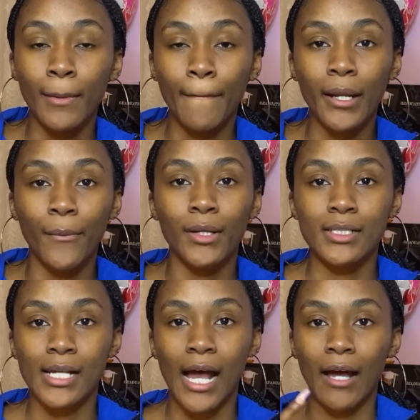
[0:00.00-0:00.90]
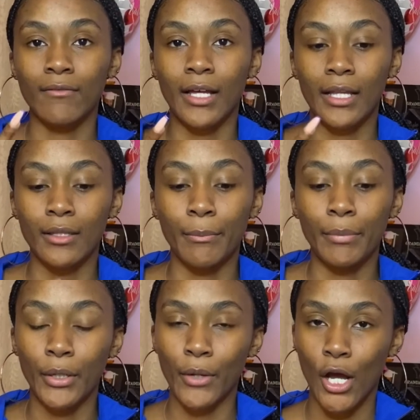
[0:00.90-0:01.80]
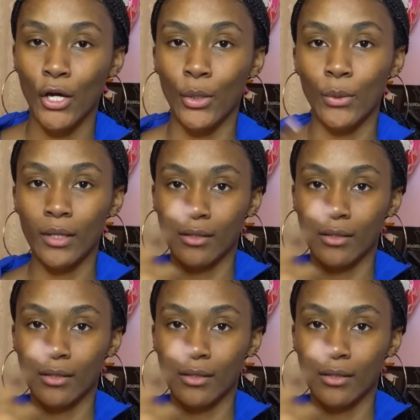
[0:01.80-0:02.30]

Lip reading: But I wanted to have like the boho